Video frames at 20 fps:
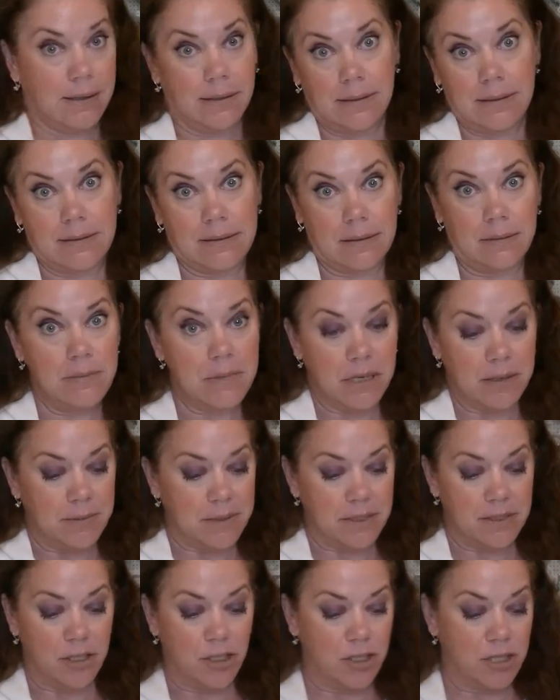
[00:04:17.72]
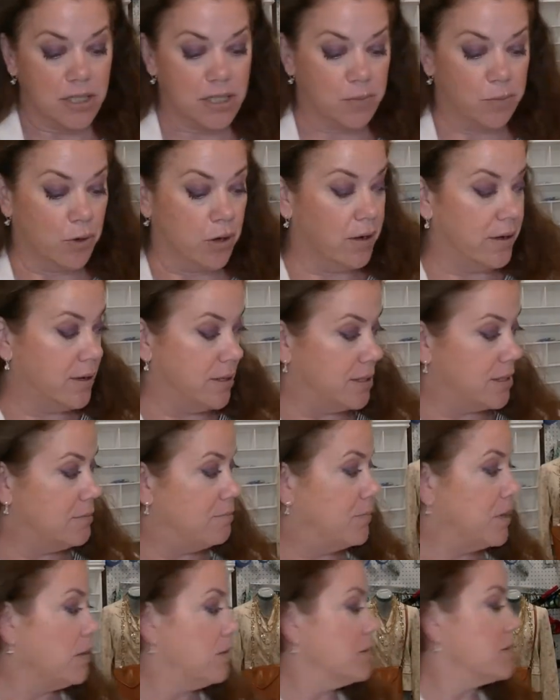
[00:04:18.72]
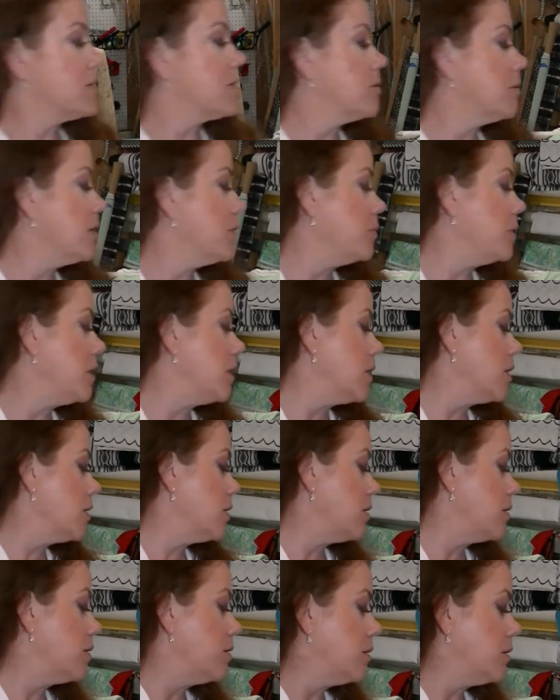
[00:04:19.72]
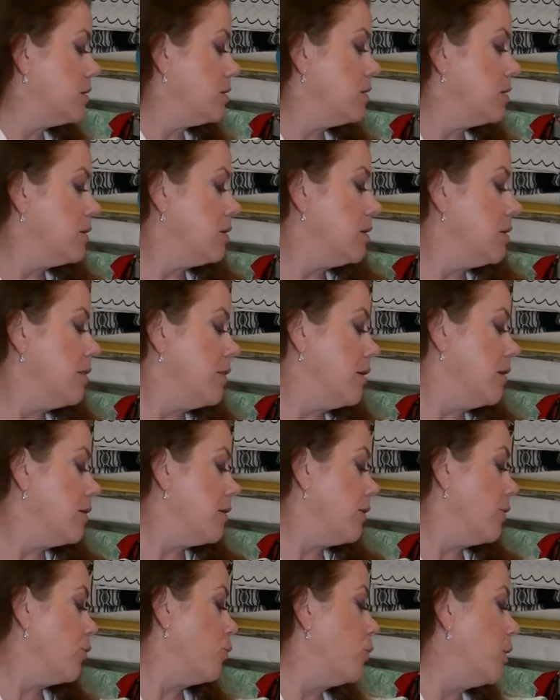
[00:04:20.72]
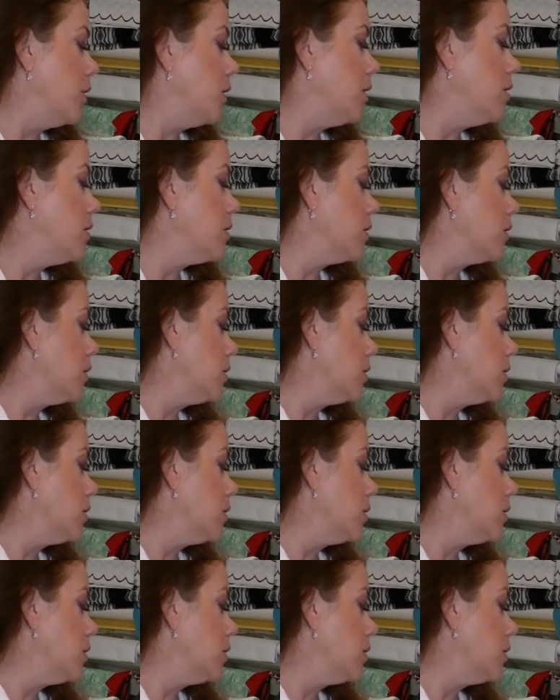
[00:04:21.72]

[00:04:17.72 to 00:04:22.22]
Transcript: somebody must have just brought in some belts, and let me get the other one here.